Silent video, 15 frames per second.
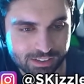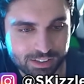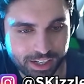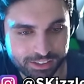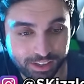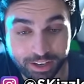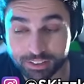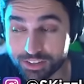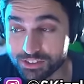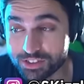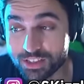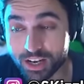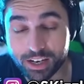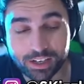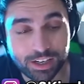Because in this
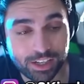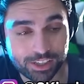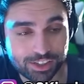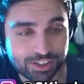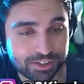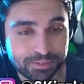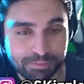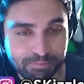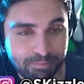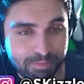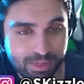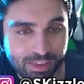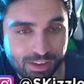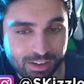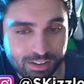day and
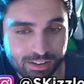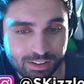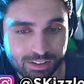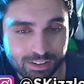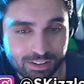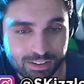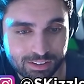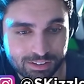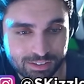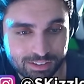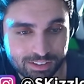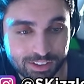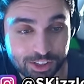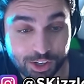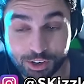
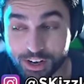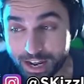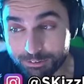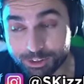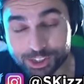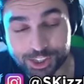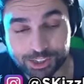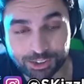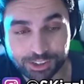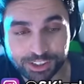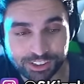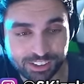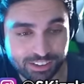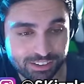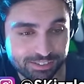age, you're never sure,
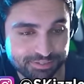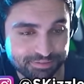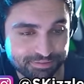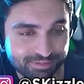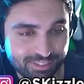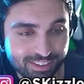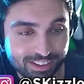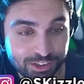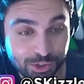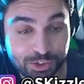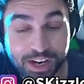you know? You